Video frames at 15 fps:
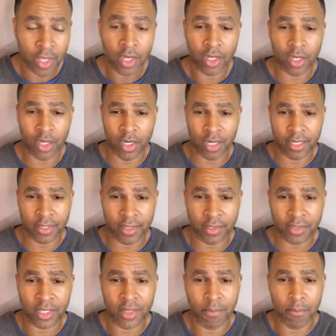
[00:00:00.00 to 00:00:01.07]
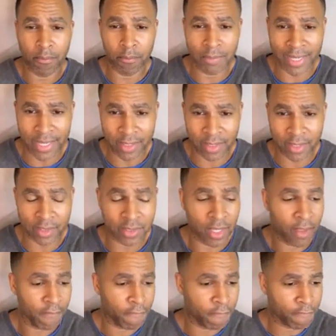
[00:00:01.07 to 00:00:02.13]
goodness, meekness,
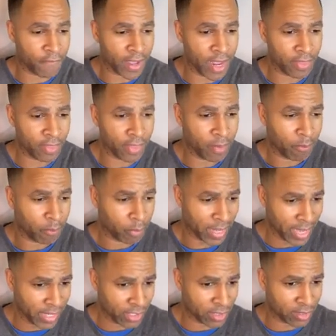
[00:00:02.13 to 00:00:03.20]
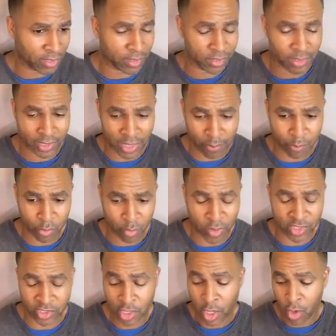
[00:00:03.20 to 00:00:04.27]
faith, patience, and
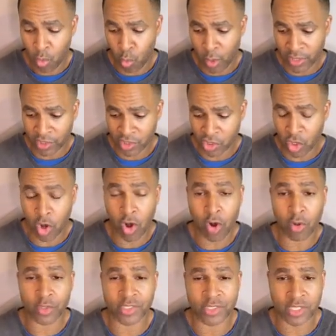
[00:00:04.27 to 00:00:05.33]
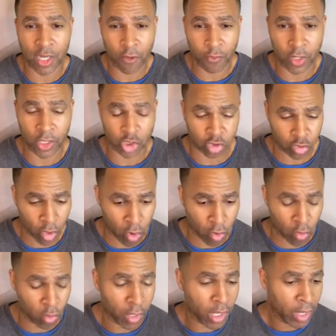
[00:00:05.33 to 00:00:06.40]
temperance, which is called self
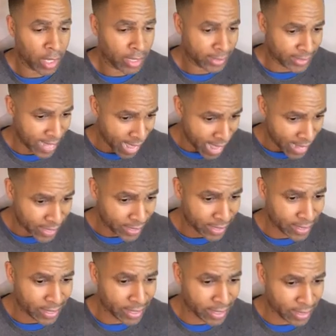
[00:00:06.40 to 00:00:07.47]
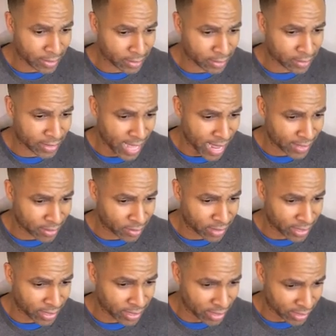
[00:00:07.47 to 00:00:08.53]
control. That, that
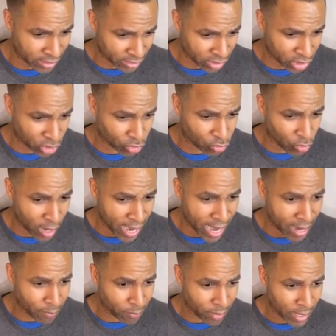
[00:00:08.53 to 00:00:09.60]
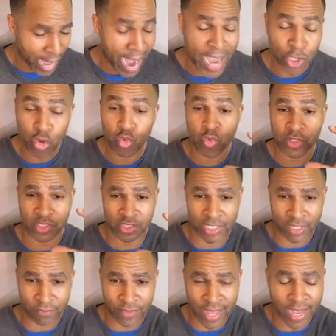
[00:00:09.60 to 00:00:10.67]
is described. How you receive
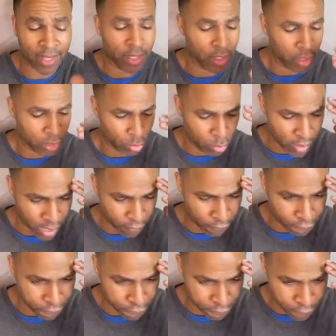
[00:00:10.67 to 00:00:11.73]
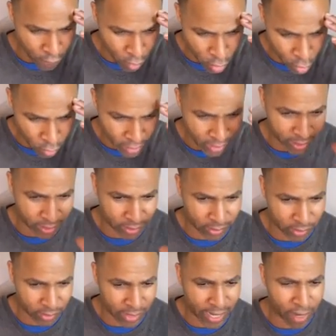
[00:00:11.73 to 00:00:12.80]
that, you got to focus
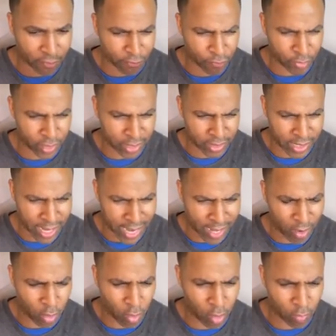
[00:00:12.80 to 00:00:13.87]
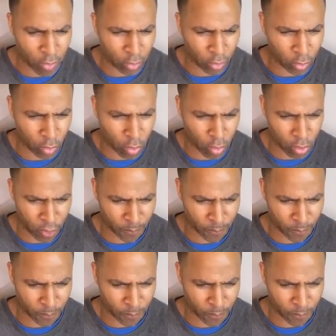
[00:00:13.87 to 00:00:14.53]
every day on the Lord.